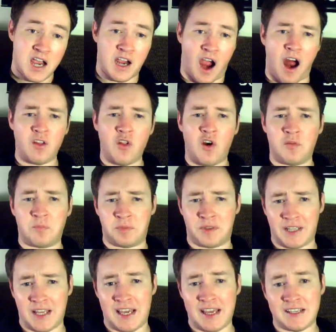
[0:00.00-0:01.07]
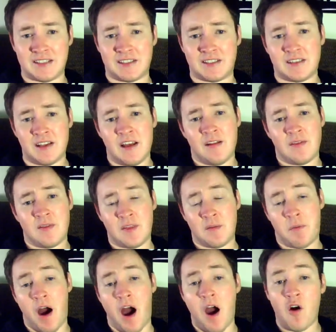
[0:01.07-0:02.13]
Karloff plays the
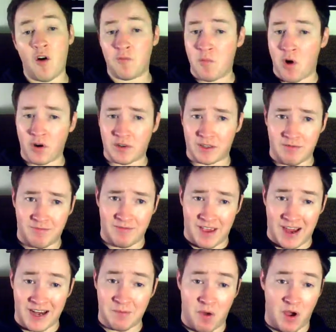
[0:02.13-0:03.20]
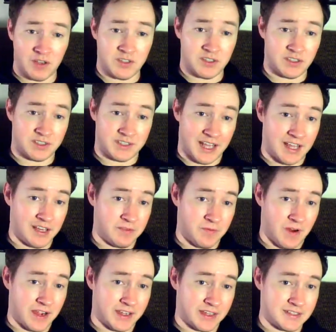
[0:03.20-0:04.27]
part of Morgan very much like
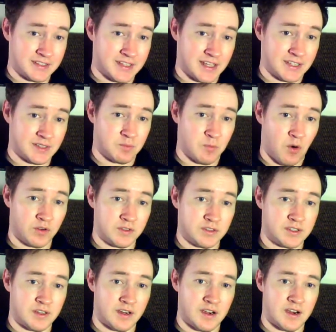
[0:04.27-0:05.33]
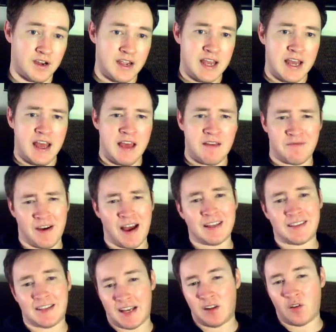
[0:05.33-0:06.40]
Frankenstein's monster. In
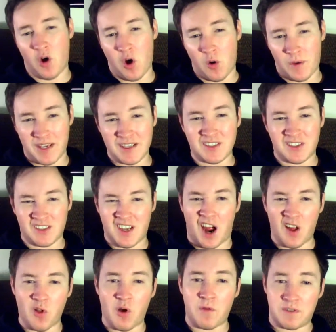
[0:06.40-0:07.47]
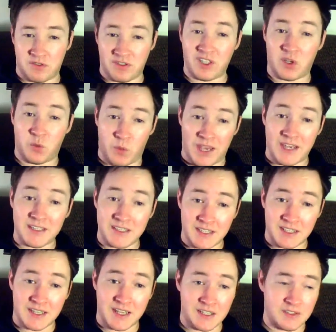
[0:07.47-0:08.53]
fact, in a lot of ways, Karloff is really
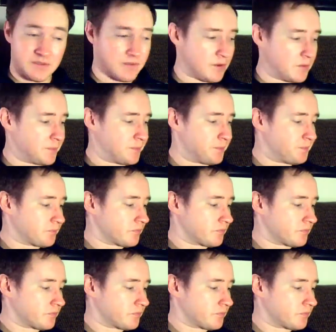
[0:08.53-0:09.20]
wasted in this film,